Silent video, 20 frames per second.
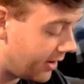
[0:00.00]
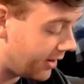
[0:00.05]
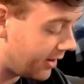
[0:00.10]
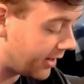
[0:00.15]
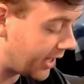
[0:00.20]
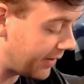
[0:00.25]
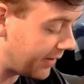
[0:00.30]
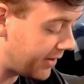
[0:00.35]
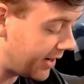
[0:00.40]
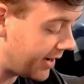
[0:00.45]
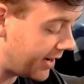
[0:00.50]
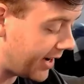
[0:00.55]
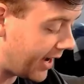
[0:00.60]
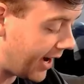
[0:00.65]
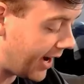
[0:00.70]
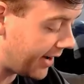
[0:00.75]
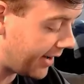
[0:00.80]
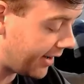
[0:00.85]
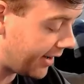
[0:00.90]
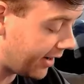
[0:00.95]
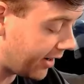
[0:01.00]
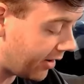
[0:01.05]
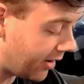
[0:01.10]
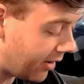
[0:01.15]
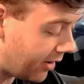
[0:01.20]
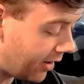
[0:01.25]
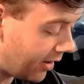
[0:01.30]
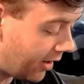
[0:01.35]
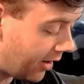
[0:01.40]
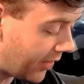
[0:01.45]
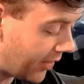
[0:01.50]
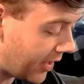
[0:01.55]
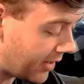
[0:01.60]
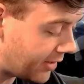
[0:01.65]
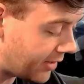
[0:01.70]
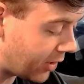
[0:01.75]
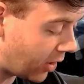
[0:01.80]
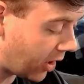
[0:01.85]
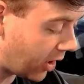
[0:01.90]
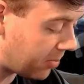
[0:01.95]
Given a 9 here on the
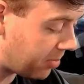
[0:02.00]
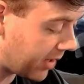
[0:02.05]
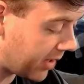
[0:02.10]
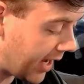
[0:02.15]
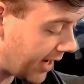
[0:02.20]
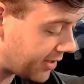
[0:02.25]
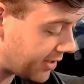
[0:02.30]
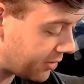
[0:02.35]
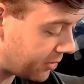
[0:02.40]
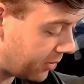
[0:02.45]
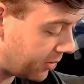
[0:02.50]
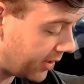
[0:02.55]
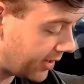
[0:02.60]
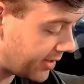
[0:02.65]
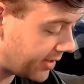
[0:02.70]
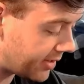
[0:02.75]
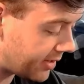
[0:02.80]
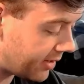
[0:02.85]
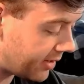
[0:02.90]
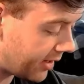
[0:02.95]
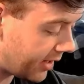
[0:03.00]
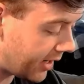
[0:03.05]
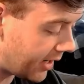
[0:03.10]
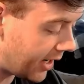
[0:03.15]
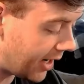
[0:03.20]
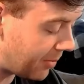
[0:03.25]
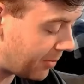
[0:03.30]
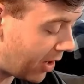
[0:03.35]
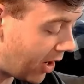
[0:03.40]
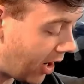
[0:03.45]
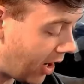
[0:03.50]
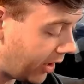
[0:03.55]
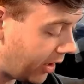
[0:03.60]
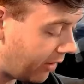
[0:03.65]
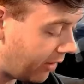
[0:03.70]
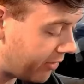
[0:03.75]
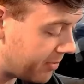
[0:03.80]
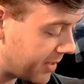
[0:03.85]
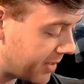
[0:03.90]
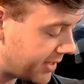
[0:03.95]
Dark Blastoise
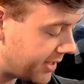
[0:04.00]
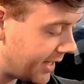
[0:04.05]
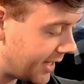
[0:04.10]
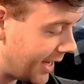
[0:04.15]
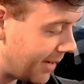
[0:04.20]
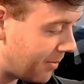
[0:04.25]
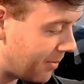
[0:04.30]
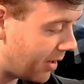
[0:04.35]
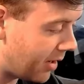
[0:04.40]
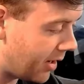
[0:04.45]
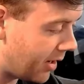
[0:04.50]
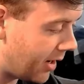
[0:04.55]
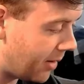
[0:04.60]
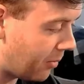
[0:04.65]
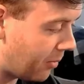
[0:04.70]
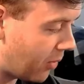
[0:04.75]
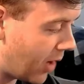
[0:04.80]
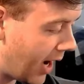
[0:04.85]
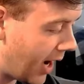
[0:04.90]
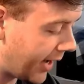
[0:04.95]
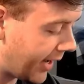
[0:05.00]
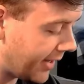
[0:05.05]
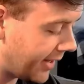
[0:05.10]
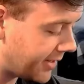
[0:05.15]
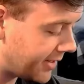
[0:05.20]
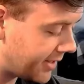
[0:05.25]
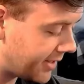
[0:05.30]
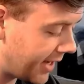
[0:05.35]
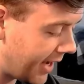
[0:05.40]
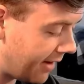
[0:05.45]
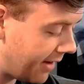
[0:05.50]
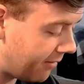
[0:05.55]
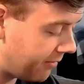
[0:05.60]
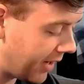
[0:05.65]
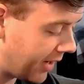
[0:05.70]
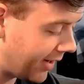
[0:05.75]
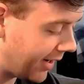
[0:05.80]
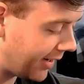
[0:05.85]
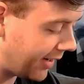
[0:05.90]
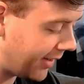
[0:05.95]
Holo from the Team Rocket set.
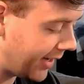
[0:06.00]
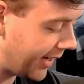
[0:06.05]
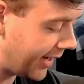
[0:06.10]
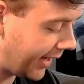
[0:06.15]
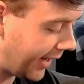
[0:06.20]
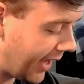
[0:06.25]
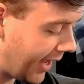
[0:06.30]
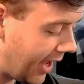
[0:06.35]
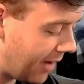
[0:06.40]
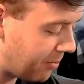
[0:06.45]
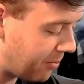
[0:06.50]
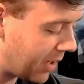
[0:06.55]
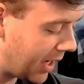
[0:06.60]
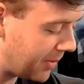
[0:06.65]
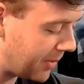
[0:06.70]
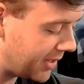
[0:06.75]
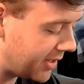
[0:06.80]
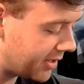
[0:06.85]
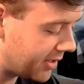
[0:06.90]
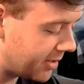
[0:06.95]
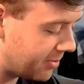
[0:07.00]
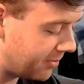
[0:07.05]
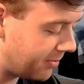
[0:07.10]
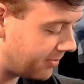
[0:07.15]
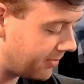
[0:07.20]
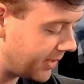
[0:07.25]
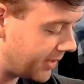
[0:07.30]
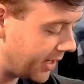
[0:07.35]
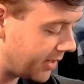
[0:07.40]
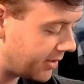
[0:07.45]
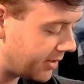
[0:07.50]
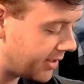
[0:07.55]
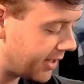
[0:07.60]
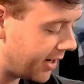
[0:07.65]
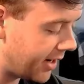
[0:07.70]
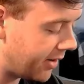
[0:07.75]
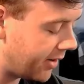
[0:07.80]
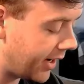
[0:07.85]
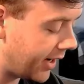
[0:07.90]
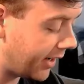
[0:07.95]
Very clean again. Probably just some,
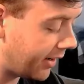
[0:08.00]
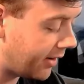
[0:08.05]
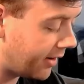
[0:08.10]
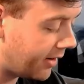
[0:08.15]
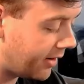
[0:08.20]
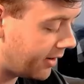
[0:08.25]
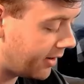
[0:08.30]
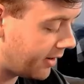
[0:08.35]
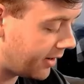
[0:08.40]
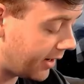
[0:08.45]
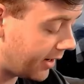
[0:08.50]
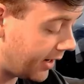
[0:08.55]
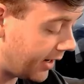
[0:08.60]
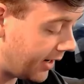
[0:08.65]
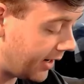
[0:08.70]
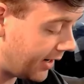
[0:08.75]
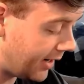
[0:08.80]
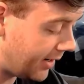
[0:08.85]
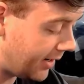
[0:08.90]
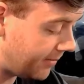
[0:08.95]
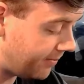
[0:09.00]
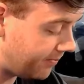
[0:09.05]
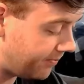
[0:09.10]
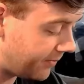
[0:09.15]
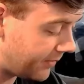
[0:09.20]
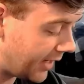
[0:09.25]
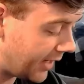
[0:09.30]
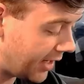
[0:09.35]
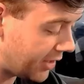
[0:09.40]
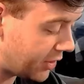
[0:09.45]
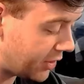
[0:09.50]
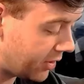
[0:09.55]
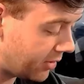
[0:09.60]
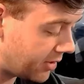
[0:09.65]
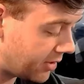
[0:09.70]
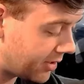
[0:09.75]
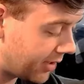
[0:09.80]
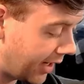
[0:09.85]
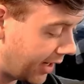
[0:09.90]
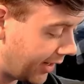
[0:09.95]
centering
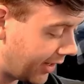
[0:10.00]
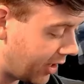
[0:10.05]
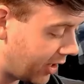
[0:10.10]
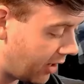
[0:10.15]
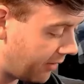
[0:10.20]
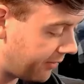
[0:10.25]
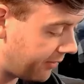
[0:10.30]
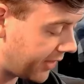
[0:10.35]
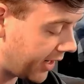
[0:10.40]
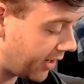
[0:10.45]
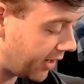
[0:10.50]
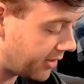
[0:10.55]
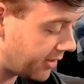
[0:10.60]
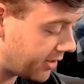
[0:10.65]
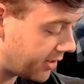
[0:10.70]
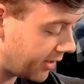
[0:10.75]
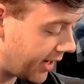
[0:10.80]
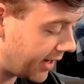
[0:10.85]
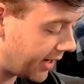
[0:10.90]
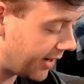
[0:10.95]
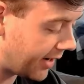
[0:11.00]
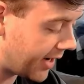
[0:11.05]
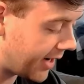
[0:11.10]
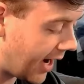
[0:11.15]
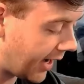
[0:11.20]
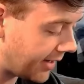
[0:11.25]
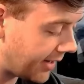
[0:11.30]
issues slightly off there to kind of knock